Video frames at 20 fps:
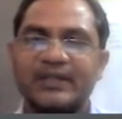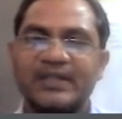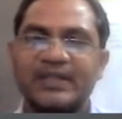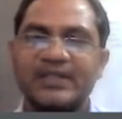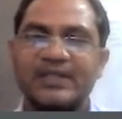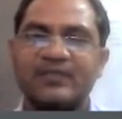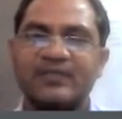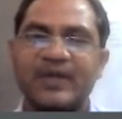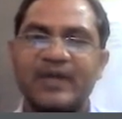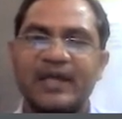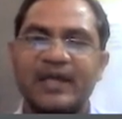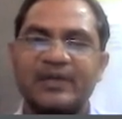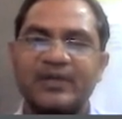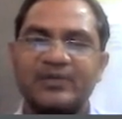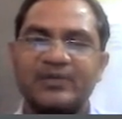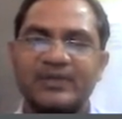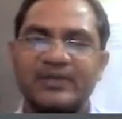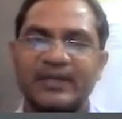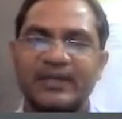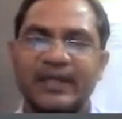these
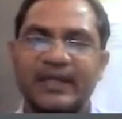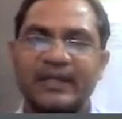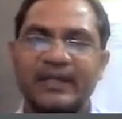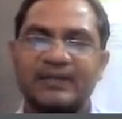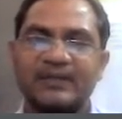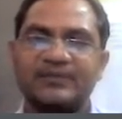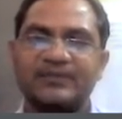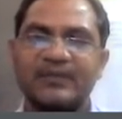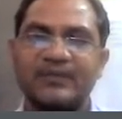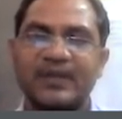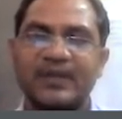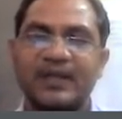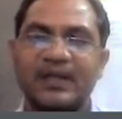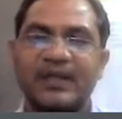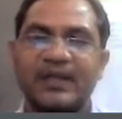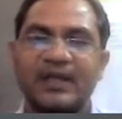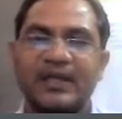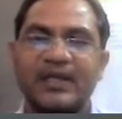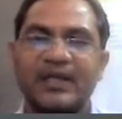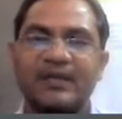values here,
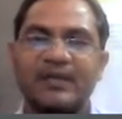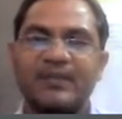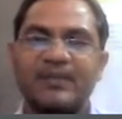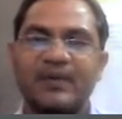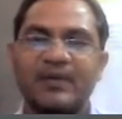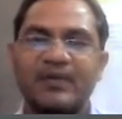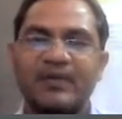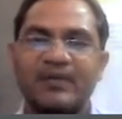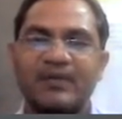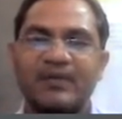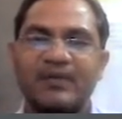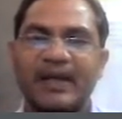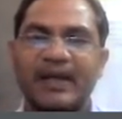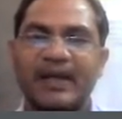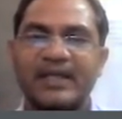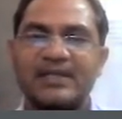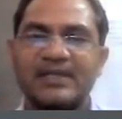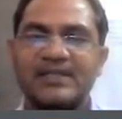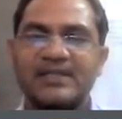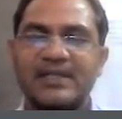e power
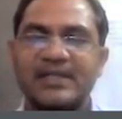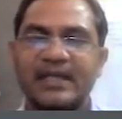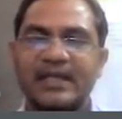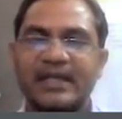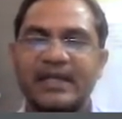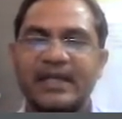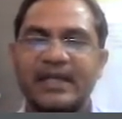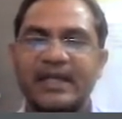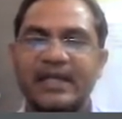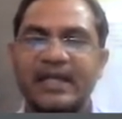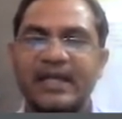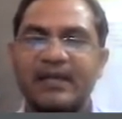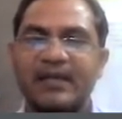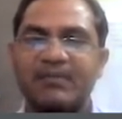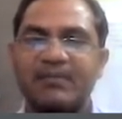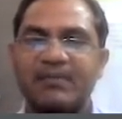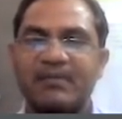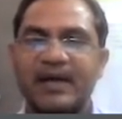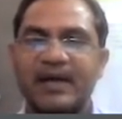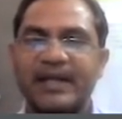minus jkl
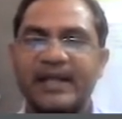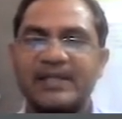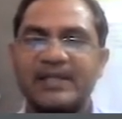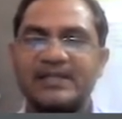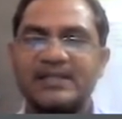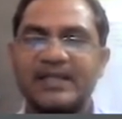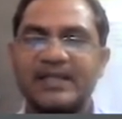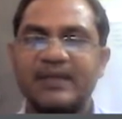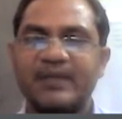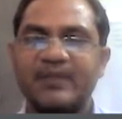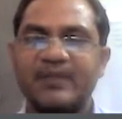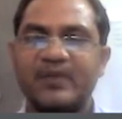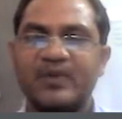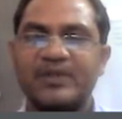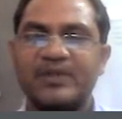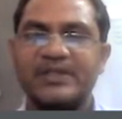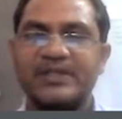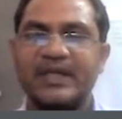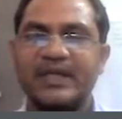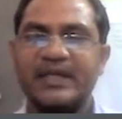minus e
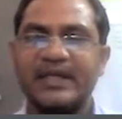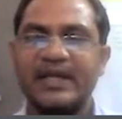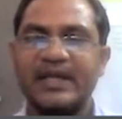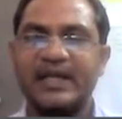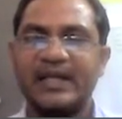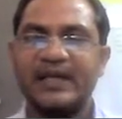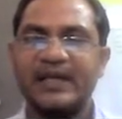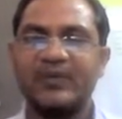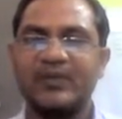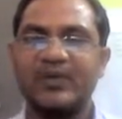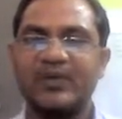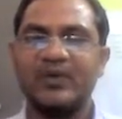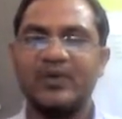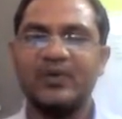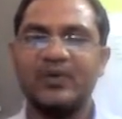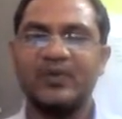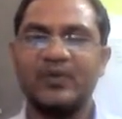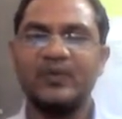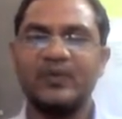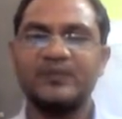power jkl equal
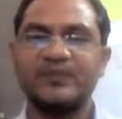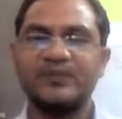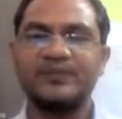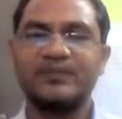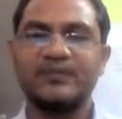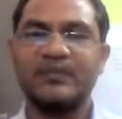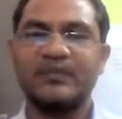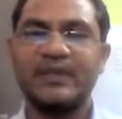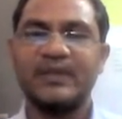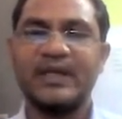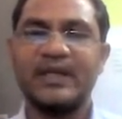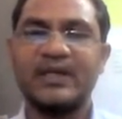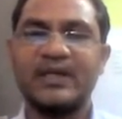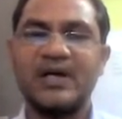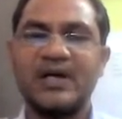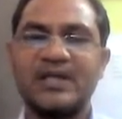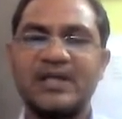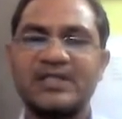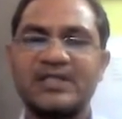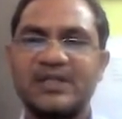to, then
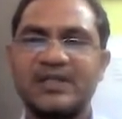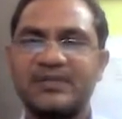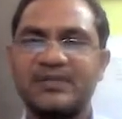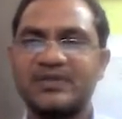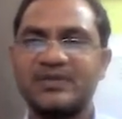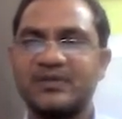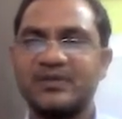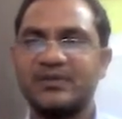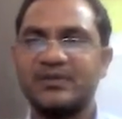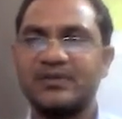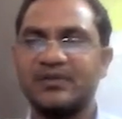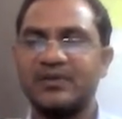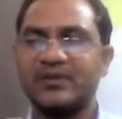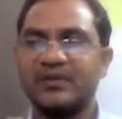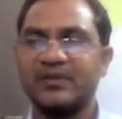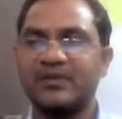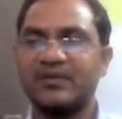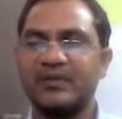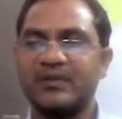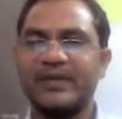cos terms will
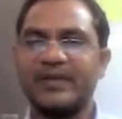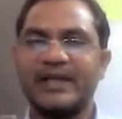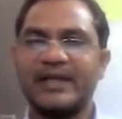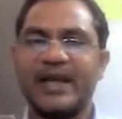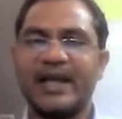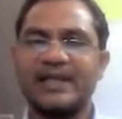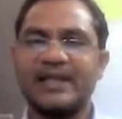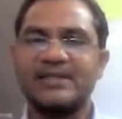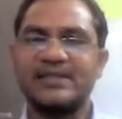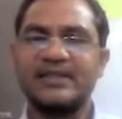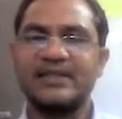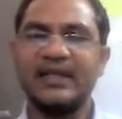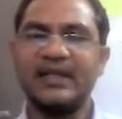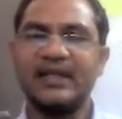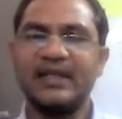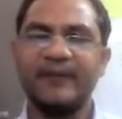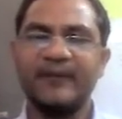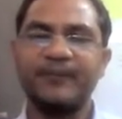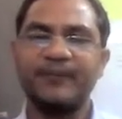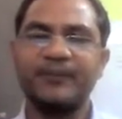be
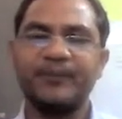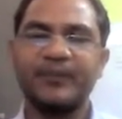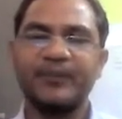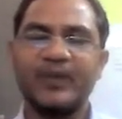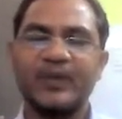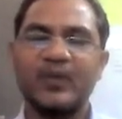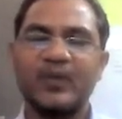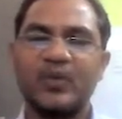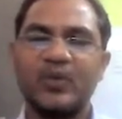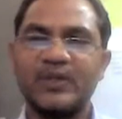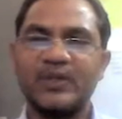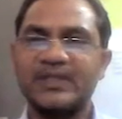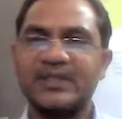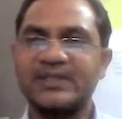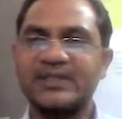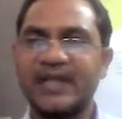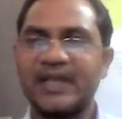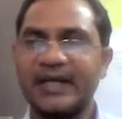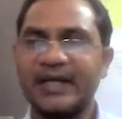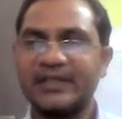cancelled. Only the
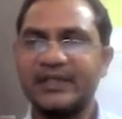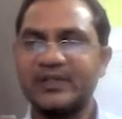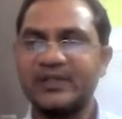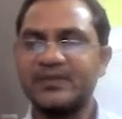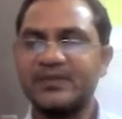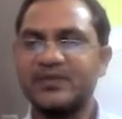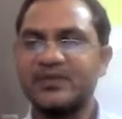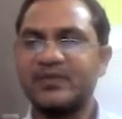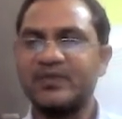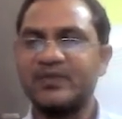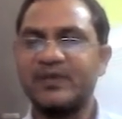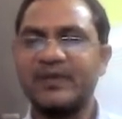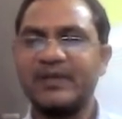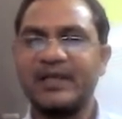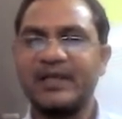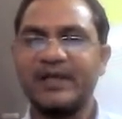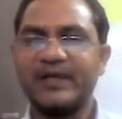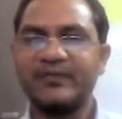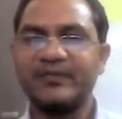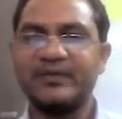sin terms will
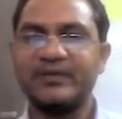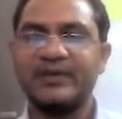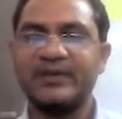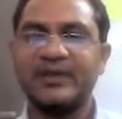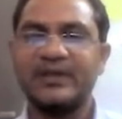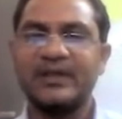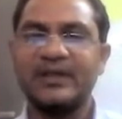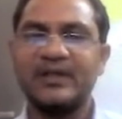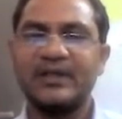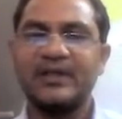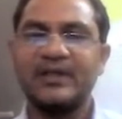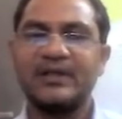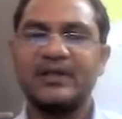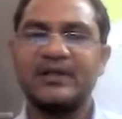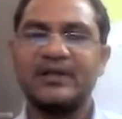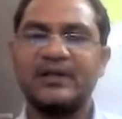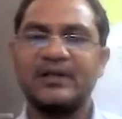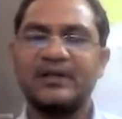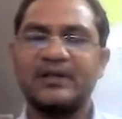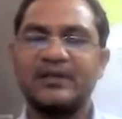be left.
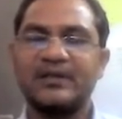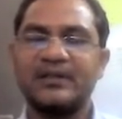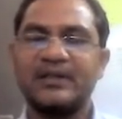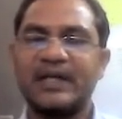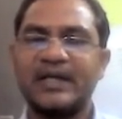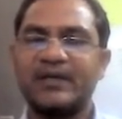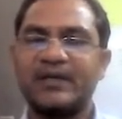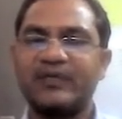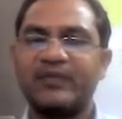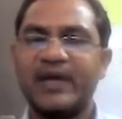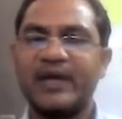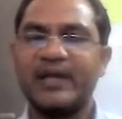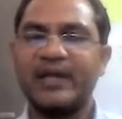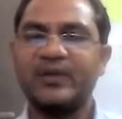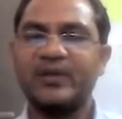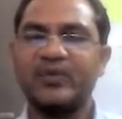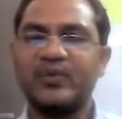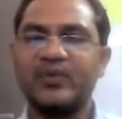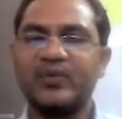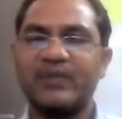That
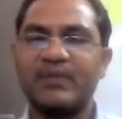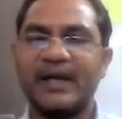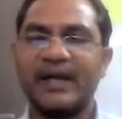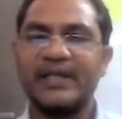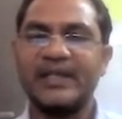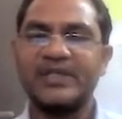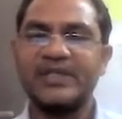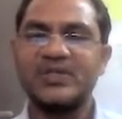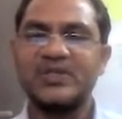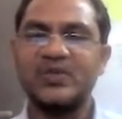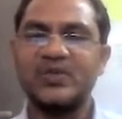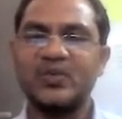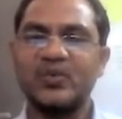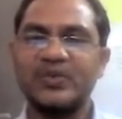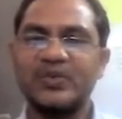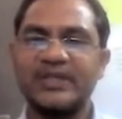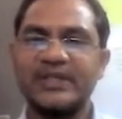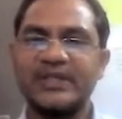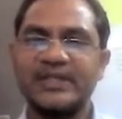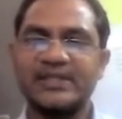value minus
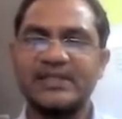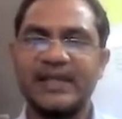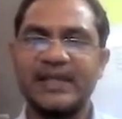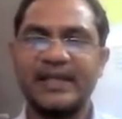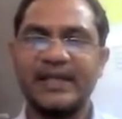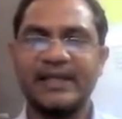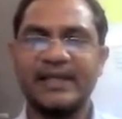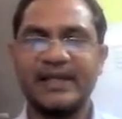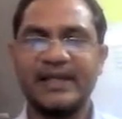2j sin